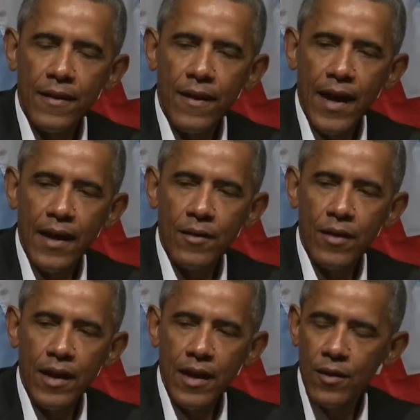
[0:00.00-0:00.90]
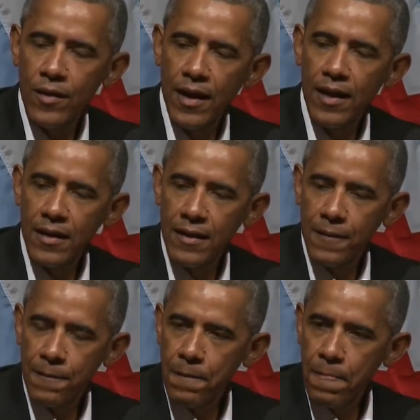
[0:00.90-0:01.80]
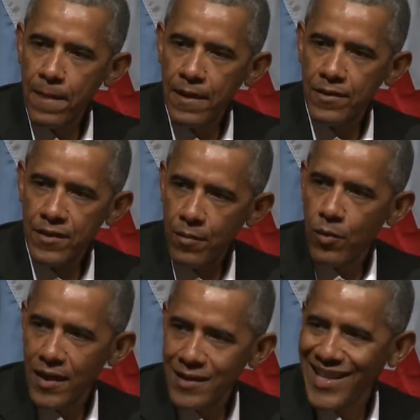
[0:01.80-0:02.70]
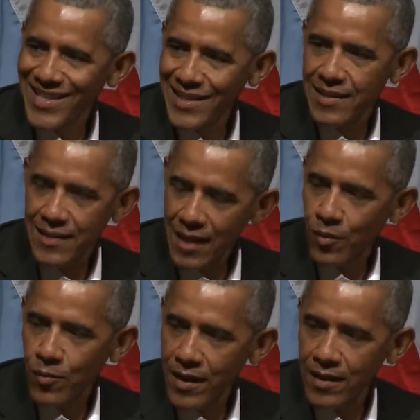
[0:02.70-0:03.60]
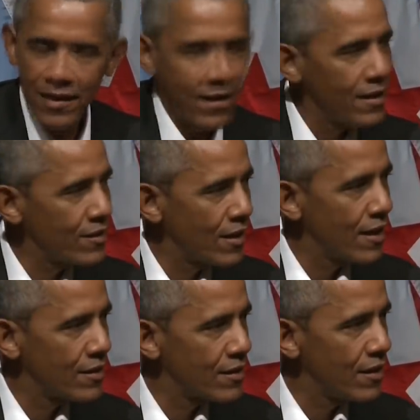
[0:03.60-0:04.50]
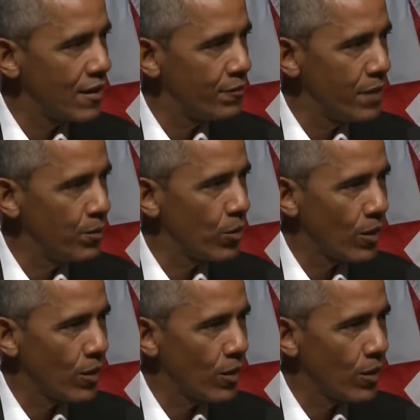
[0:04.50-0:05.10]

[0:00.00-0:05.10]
out the Obama administration didn't mind such activities in years prior to